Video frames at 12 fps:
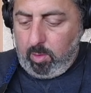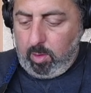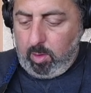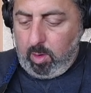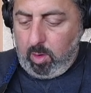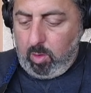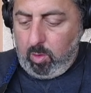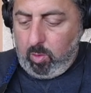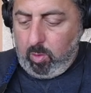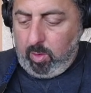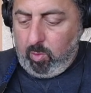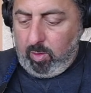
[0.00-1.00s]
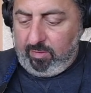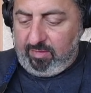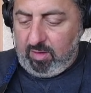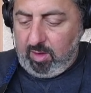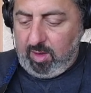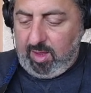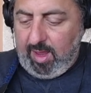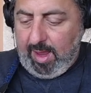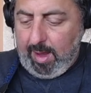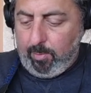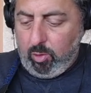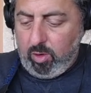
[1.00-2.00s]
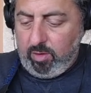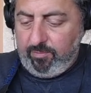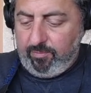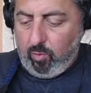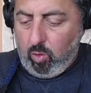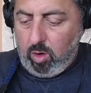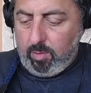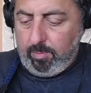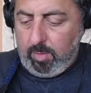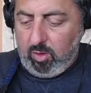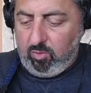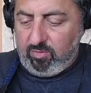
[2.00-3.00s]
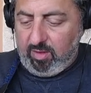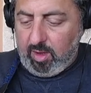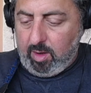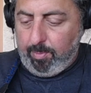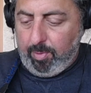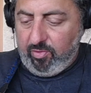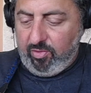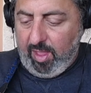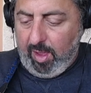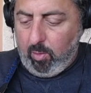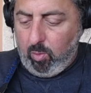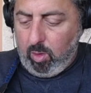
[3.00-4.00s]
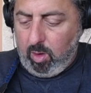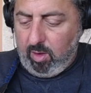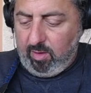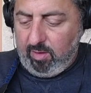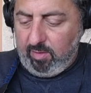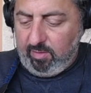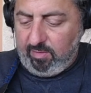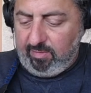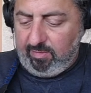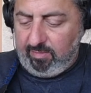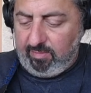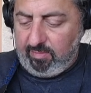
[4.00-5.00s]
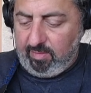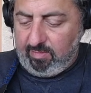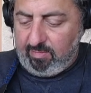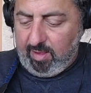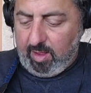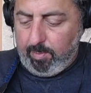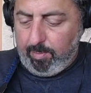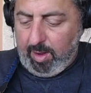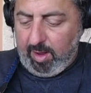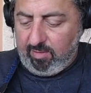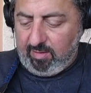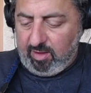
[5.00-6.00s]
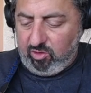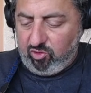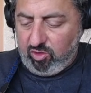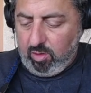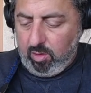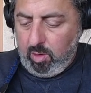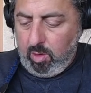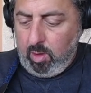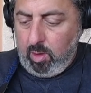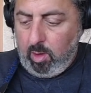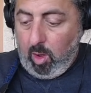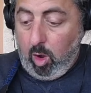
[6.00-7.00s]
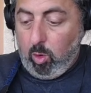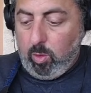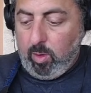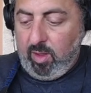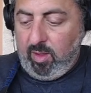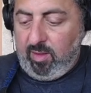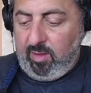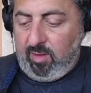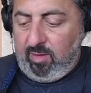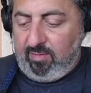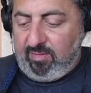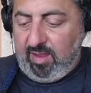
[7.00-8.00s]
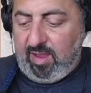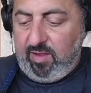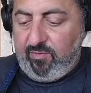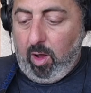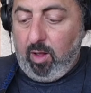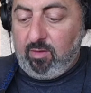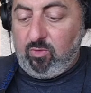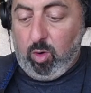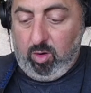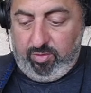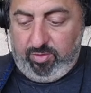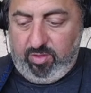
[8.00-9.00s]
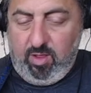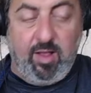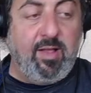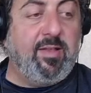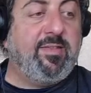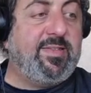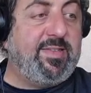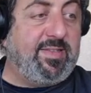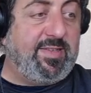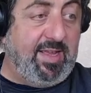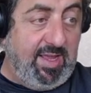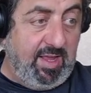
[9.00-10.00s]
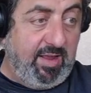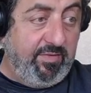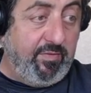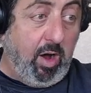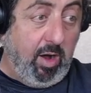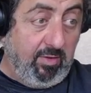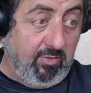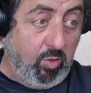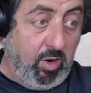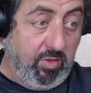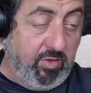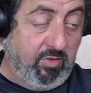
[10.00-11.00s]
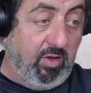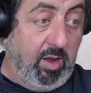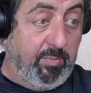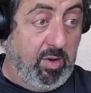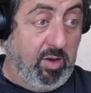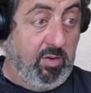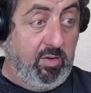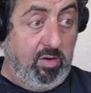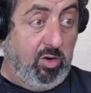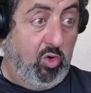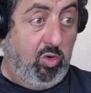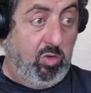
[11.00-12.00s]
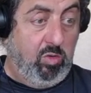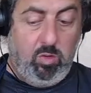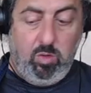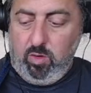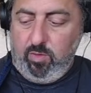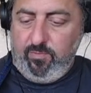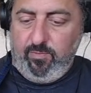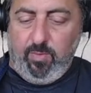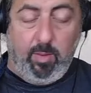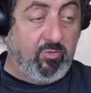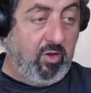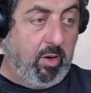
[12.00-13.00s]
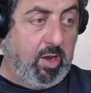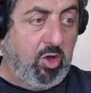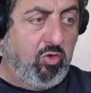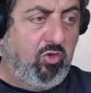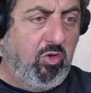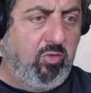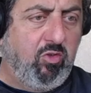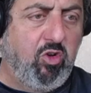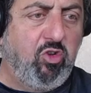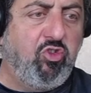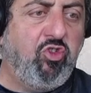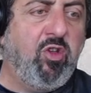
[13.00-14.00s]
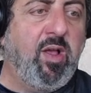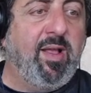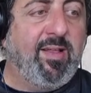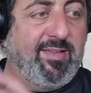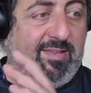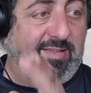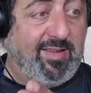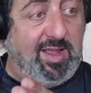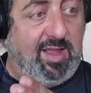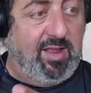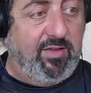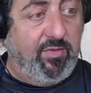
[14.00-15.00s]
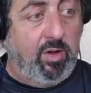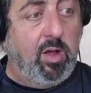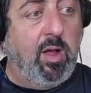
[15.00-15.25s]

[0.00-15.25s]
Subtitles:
it wasn't Cameron Ford music, but it's not a bad teacher. Oh, Steve Allsworth. Steve Allsworth. Type in Google YouTube search Steve,